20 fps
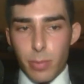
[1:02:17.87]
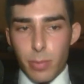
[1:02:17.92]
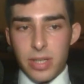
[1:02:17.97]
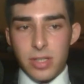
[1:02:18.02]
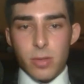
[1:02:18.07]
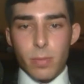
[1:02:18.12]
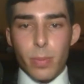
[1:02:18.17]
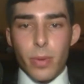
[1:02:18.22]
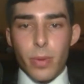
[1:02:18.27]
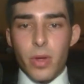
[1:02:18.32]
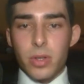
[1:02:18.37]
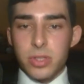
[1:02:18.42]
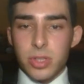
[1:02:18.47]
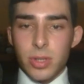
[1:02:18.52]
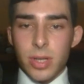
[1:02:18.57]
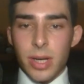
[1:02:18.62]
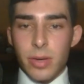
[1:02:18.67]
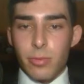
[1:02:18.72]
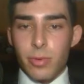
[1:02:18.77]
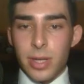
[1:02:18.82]
price of
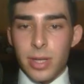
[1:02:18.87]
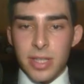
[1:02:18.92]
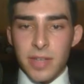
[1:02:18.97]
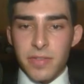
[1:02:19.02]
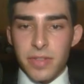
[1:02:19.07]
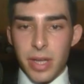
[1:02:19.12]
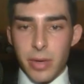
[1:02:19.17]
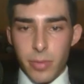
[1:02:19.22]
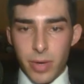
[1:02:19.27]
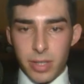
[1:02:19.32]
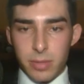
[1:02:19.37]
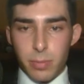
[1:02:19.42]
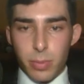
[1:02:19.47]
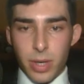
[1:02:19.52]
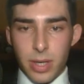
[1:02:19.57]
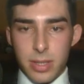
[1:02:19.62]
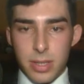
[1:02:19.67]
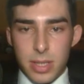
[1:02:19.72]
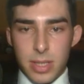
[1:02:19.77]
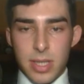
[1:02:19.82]
production and relative direct
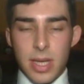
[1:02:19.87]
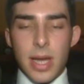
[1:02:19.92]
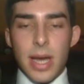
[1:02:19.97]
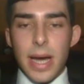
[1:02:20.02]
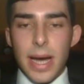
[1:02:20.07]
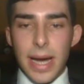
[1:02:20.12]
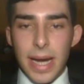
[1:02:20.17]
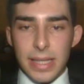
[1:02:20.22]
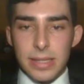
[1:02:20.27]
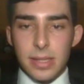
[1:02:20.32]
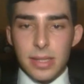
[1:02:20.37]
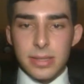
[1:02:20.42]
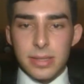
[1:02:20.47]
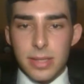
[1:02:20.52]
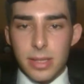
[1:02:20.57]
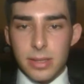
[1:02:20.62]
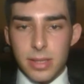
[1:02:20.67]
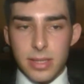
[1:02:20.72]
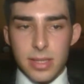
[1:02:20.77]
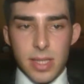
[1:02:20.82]
prices. I
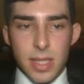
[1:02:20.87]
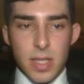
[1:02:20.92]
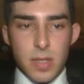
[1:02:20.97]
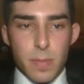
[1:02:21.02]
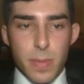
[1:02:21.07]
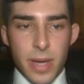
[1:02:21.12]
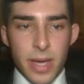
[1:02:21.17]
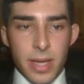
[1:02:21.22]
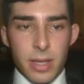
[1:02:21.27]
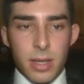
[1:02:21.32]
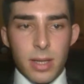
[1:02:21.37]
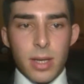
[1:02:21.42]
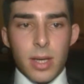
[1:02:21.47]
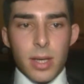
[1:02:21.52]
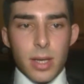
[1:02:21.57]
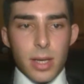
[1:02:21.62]
tested this in Spain.